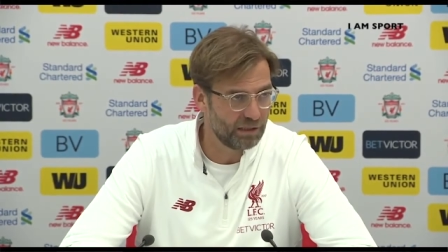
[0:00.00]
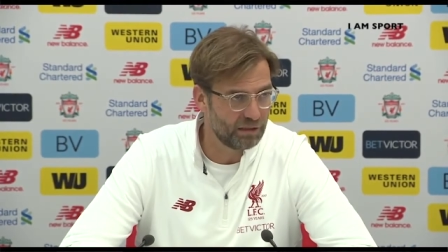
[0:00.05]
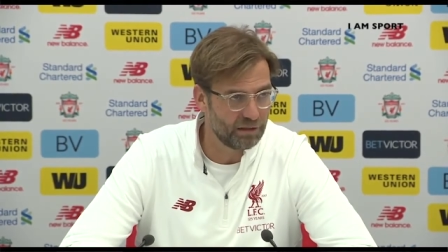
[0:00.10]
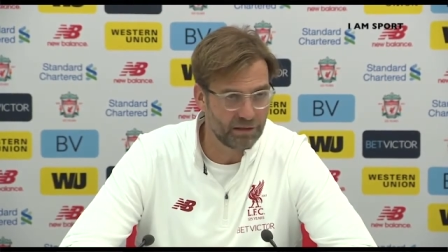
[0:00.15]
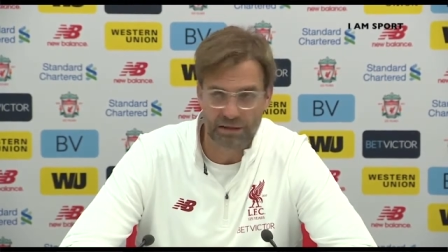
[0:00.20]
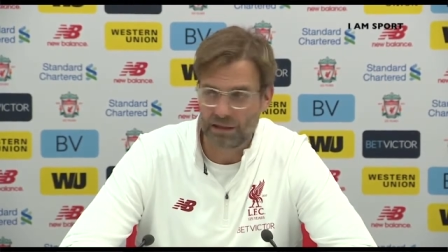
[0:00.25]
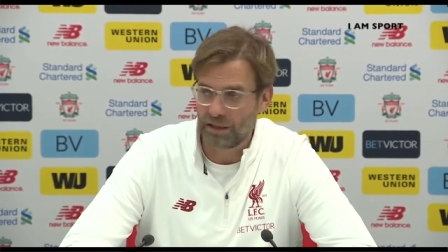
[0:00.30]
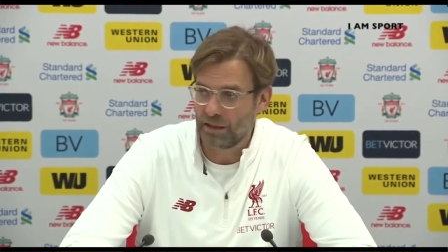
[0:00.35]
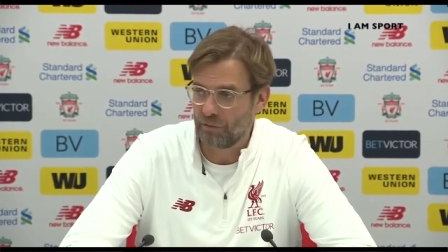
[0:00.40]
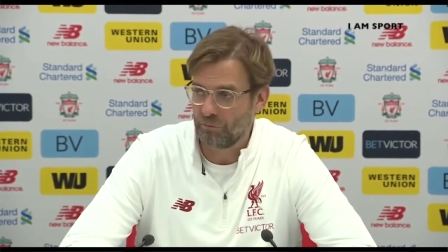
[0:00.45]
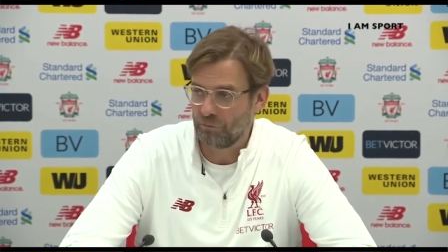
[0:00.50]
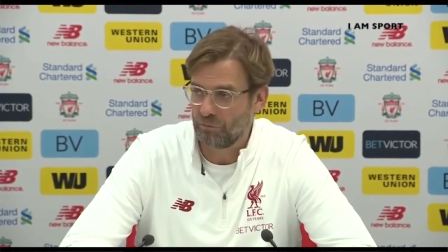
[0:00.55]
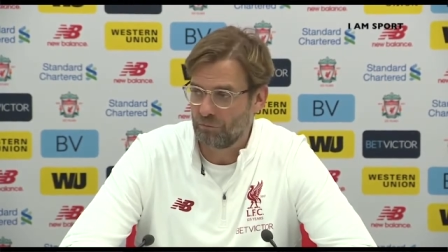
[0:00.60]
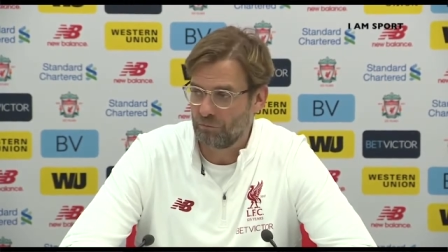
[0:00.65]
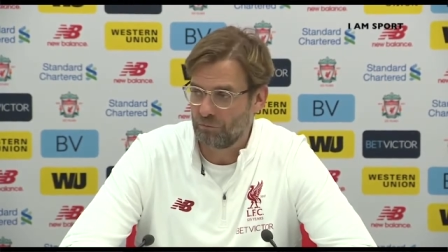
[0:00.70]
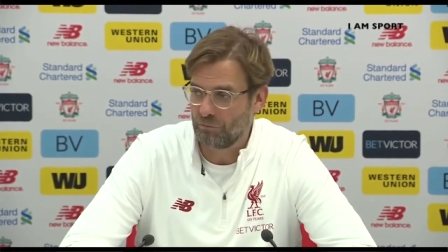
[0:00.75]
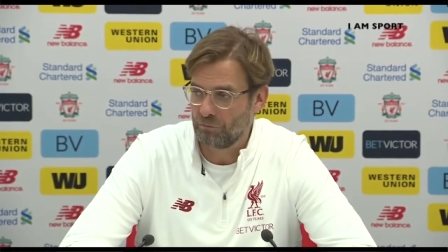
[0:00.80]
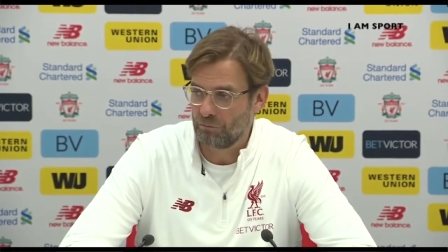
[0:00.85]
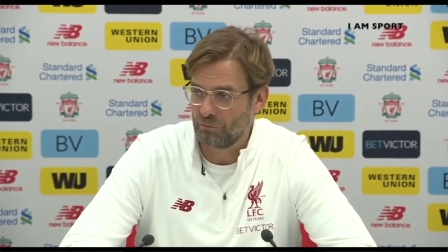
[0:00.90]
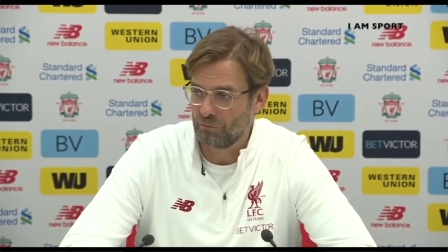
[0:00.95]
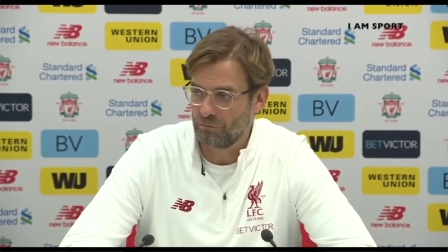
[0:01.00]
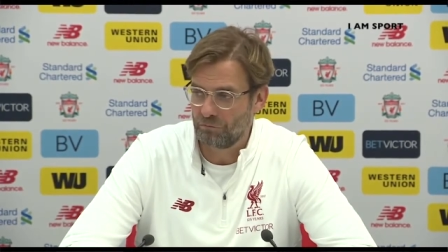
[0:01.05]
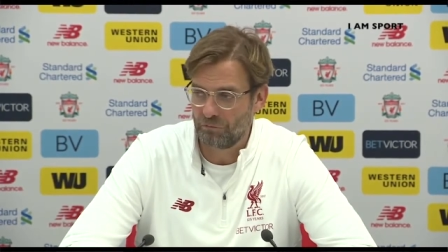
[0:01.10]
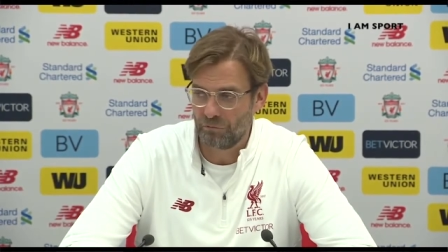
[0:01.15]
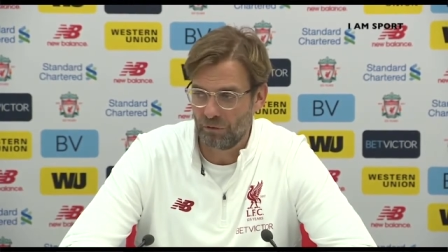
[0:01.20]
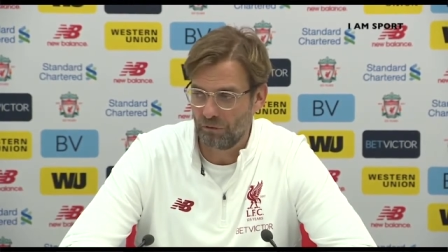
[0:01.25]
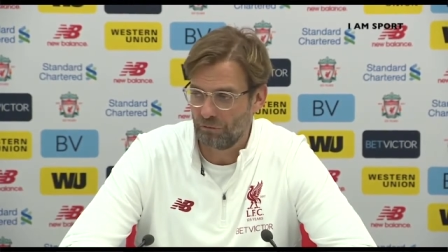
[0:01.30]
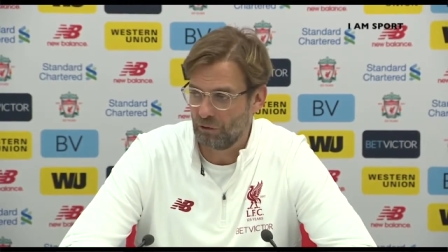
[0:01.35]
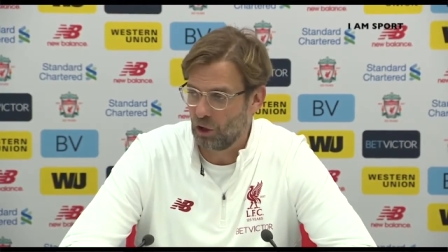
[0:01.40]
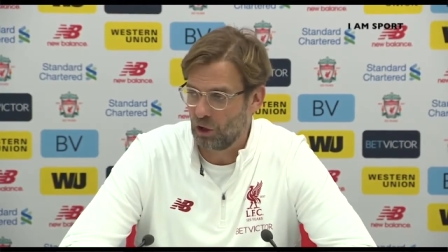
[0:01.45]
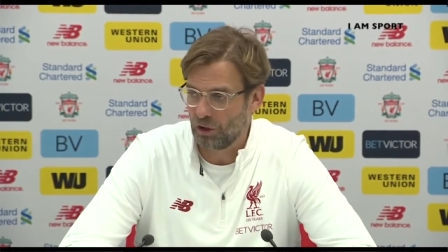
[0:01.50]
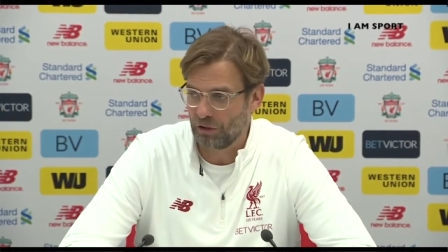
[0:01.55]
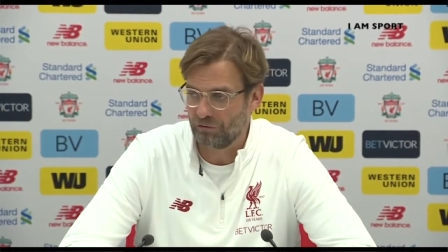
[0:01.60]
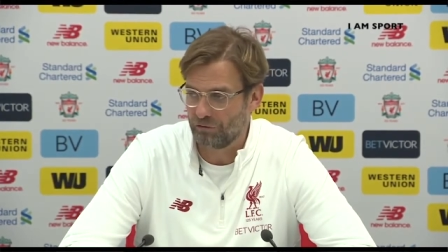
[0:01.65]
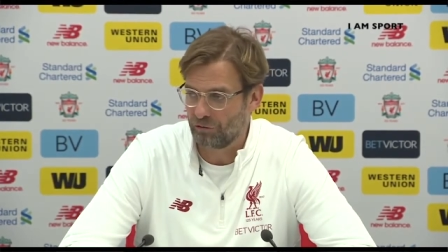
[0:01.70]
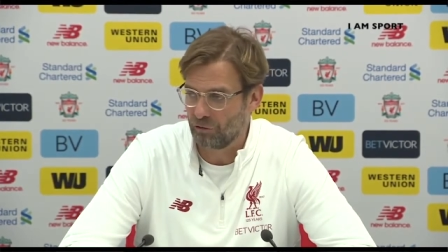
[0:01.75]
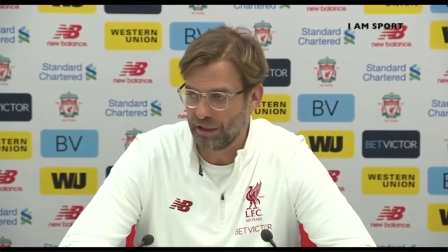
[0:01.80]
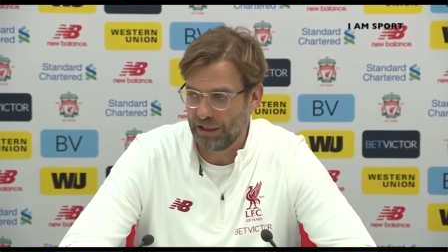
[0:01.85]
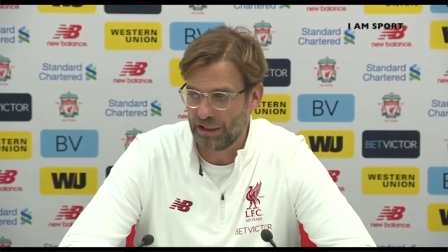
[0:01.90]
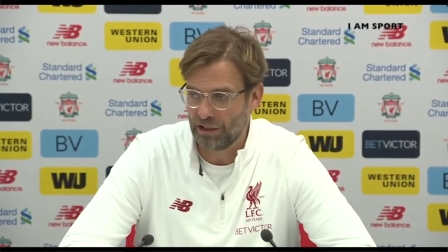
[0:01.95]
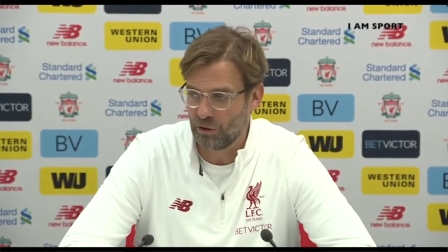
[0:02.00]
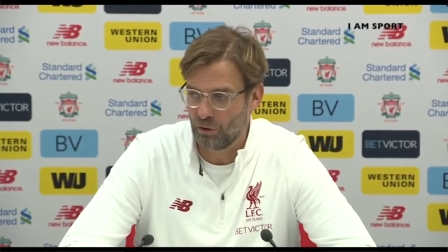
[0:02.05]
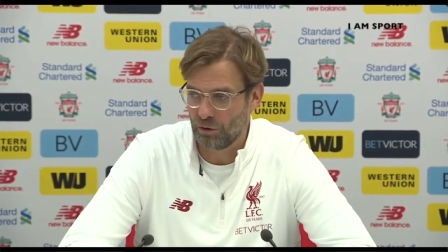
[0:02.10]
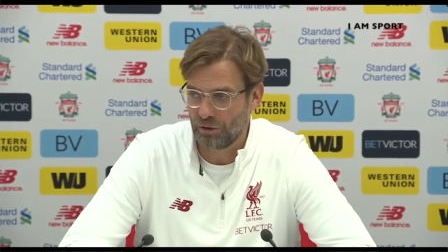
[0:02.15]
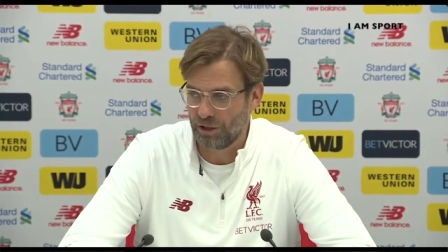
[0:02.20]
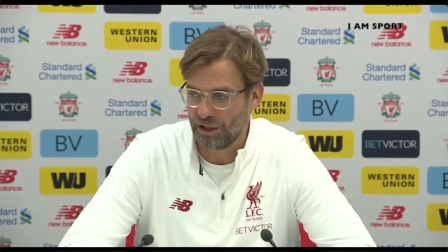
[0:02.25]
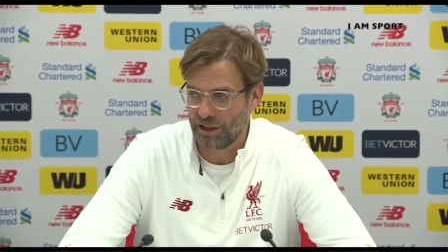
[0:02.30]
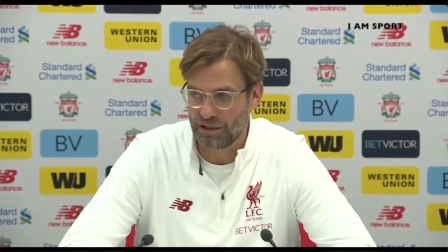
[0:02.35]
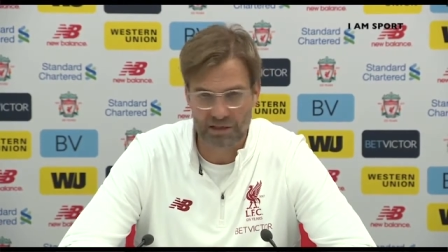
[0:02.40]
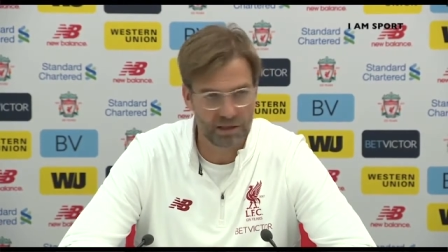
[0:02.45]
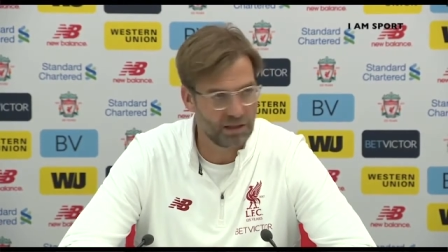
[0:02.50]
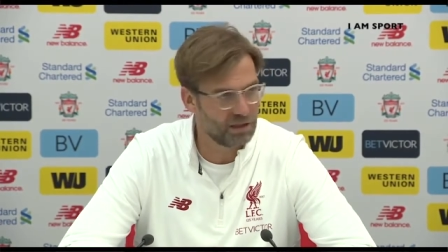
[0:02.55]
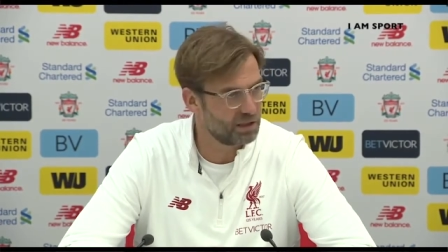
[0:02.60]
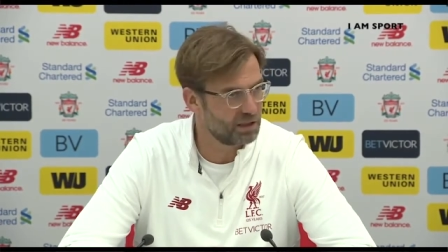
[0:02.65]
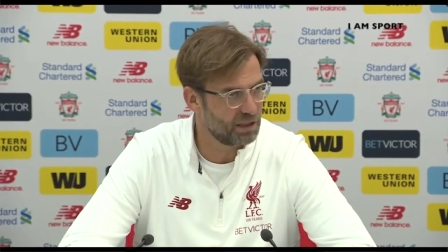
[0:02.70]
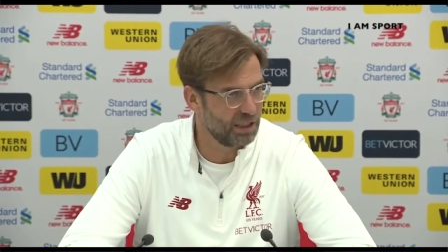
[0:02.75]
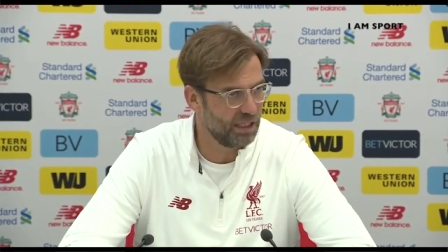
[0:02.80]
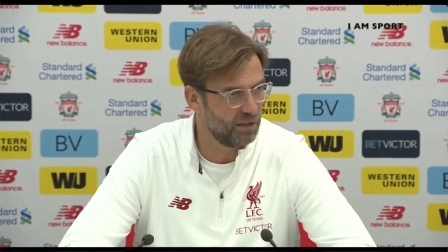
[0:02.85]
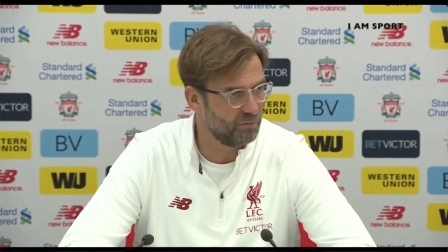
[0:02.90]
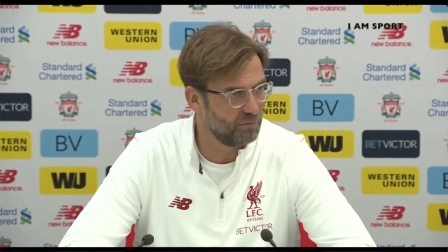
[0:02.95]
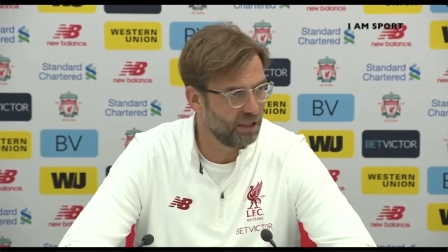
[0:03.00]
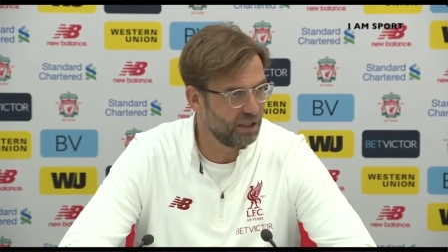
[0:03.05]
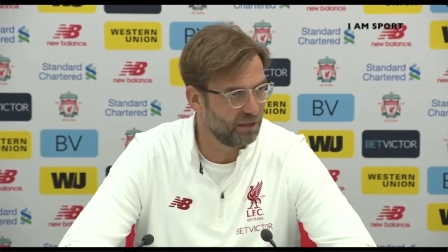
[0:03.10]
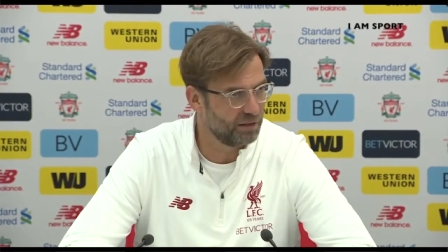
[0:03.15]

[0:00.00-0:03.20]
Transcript: and a lot of really good things in his game.